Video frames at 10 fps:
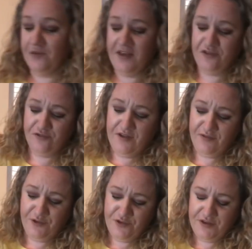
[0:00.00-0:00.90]
this
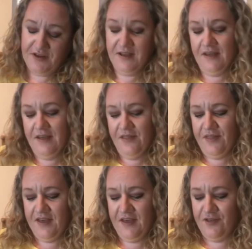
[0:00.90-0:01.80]
Revolution,
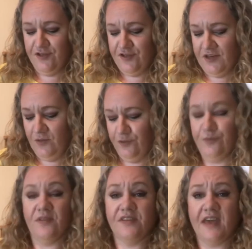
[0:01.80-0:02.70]
the chilled
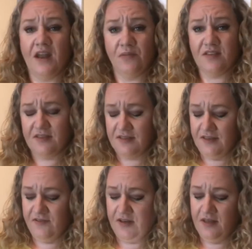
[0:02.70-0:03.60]
with cannabis
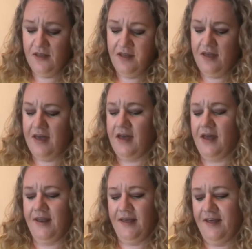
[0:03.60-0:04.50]
sativa,
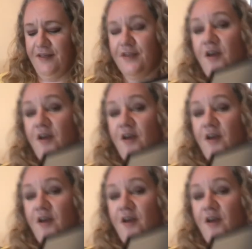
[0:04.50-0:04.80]
and it's